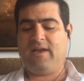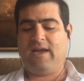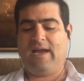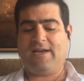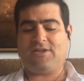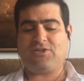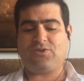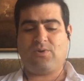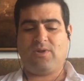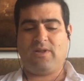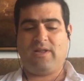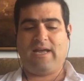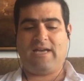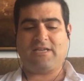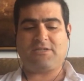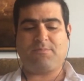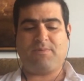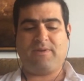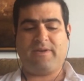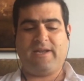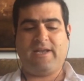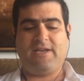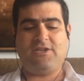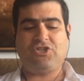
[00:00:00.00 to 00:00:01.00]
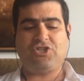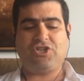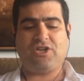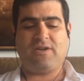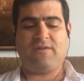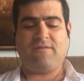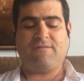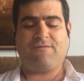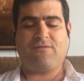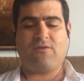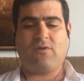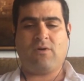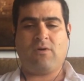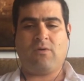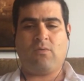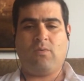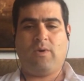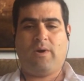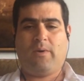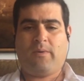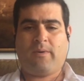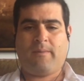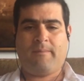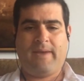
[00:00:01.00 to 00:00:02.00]
actual explanation for
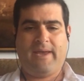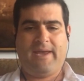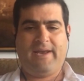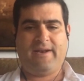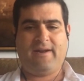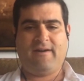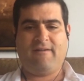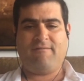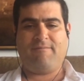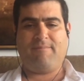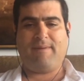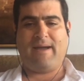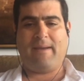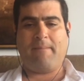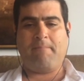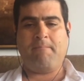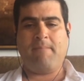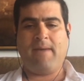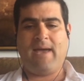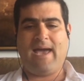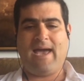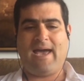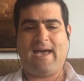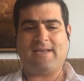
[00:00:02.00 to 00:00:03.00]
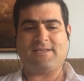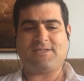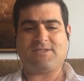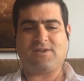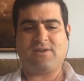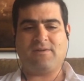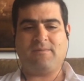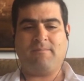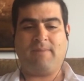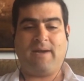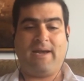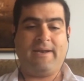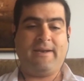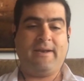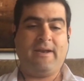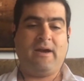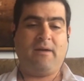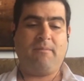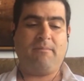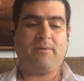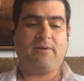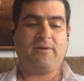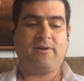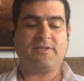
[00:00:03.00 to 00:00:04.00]
what we're made of by mass and by
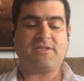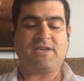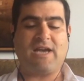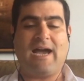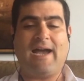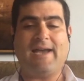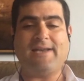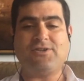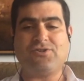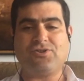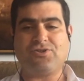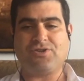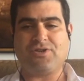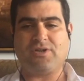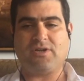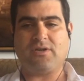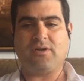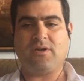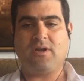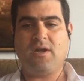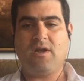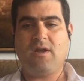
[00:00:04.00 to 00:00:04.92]
number is hydrogen.